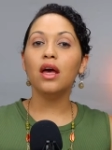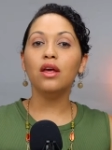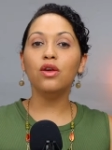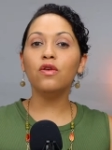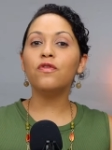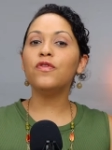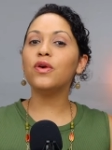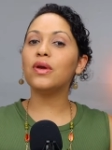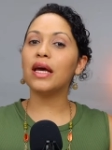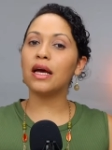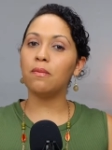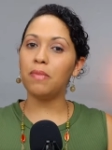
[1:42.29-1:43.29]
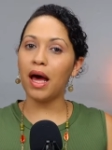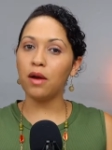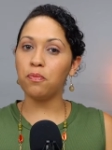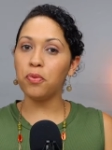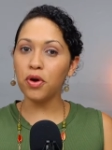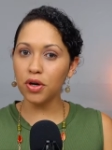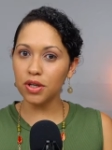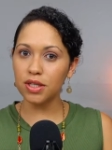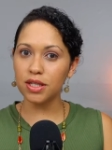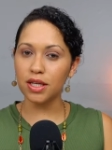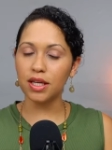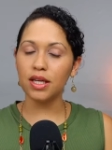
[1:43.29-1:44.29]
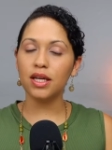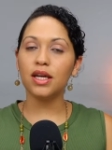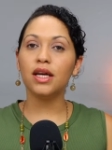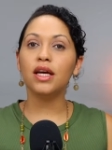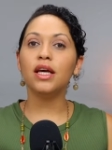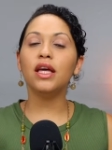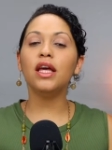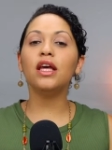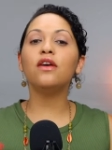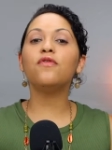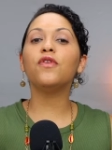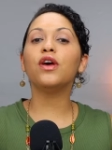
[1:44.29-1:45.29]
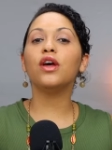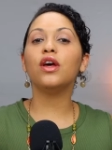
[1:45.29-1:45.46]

you feel like a bad person if